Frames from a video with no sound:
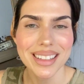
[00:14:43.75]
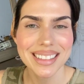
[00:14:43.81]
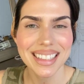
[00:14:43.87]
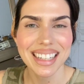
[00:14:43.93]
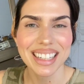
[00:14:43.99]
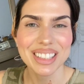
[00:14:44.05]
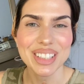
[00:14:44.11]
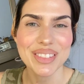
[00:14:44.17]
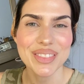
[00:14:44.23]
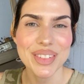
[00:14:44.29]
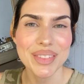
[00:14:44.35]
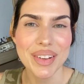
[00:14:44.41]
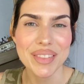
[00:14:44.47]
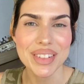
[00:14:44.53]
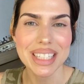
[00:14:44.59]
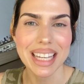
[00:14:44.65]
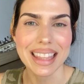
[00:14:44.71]
I don't know if you've
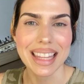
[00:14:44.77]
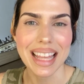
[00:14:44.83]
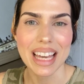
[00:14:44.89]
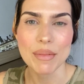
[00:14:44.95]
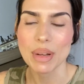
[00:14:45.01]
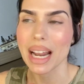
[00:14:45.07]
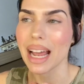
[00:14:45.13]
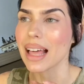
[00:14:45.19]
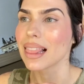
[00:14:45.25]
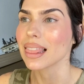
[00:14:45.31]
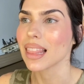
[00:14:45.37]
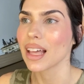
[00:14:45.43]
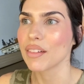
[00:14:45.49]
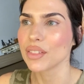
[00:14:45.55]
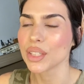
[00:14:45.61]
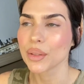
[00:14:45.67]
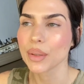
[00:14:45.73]
ever done that, but I love
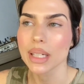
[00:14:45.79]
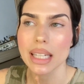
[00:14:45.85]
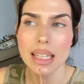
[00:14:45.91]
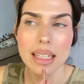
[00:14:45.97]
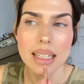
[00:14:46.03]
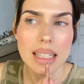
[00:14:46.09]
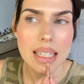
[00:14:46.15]
doing it.